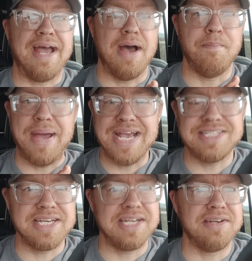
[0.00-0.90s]

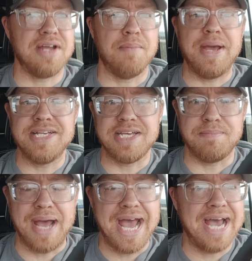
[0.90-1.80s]
Amazing
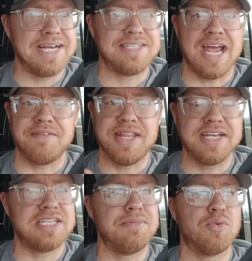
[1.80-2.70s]
mags.
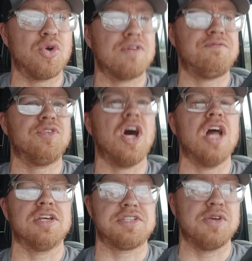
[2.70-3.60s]
Everything seemed to work
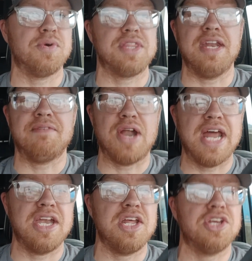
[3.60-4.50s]
flawlessly with it. Never
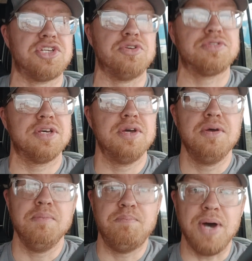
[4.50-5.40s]
had any issues.
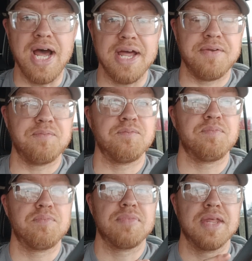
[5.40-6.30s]
But
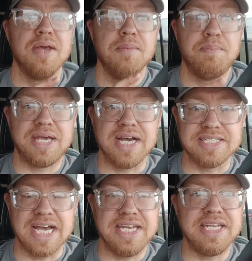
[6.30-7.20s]
because
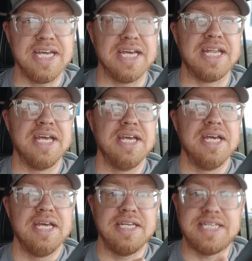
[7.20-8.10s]
I did
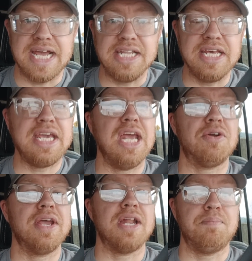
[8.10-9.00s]
daily
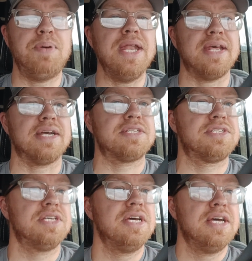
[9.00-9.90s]
carry it
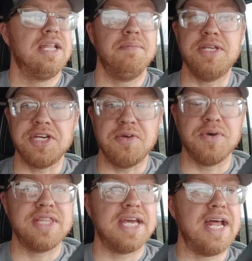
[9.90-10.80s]
appendix, let me tell you
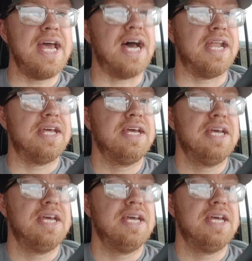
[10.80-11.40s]
one thing it had.